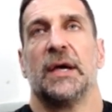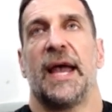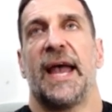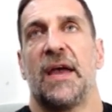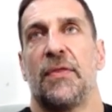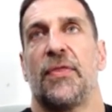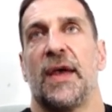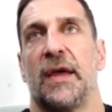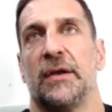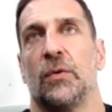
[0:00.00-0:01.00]
and
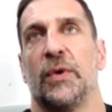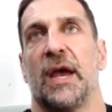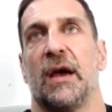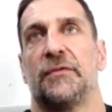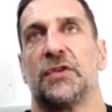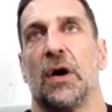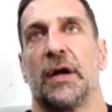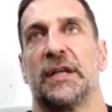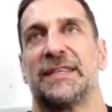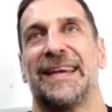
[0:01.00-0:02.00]
then we have
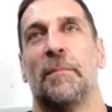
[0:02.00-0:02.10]
targets